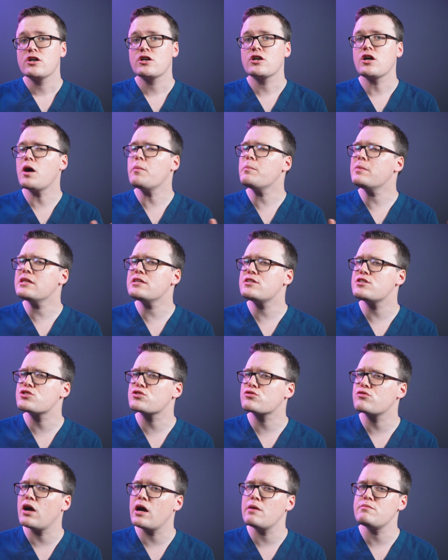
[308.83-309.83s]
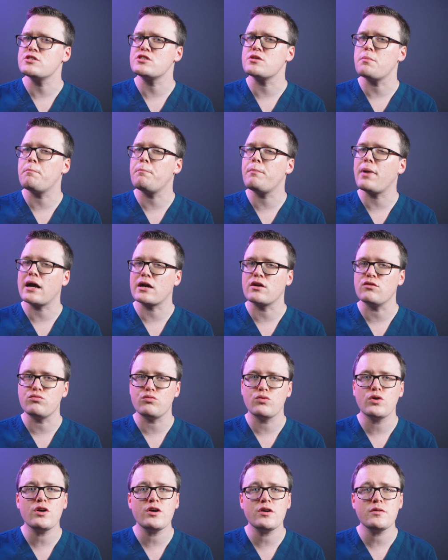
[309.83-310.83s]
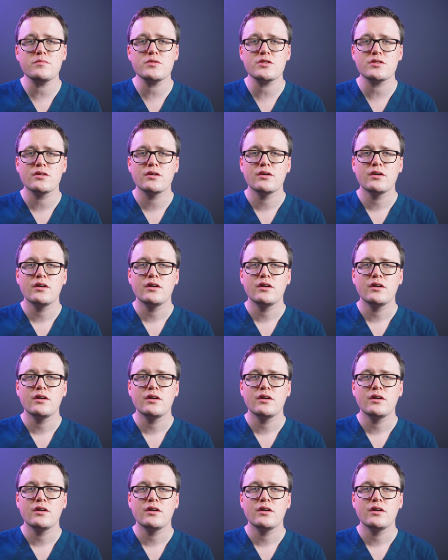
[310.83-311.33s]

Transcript: commonly described as a bag of worms,